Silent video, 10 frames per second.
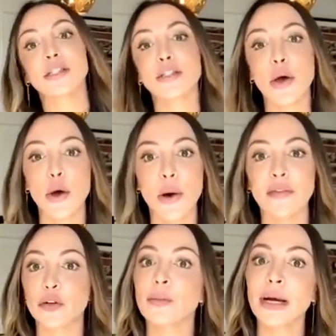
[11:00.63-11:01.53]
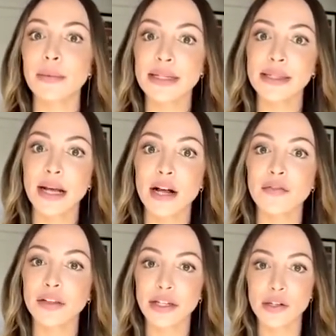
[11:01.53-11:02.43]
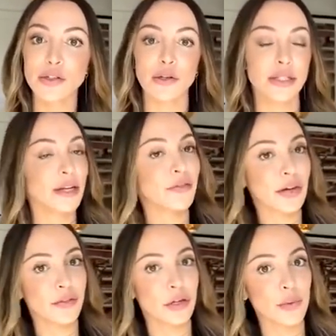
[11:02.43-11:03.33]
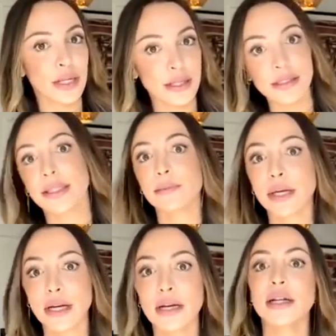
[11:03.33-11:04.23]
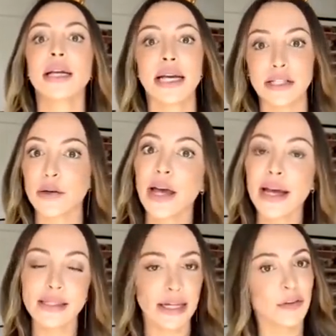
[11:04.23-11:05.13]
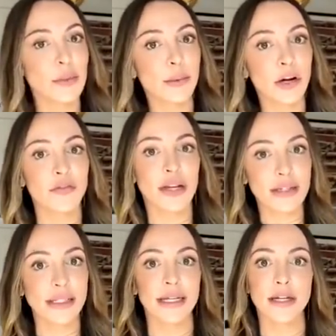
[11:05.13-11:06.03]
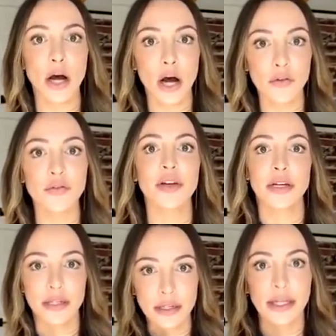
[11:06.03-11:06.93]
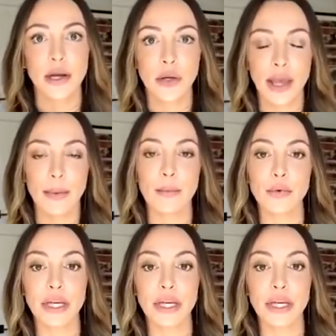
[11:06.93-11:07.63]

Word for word: So I have to remind myself, you know, don't take forever to write this email. It's mm-hmm. okay. It doesn't be perfect. Send it off. You know, keep it,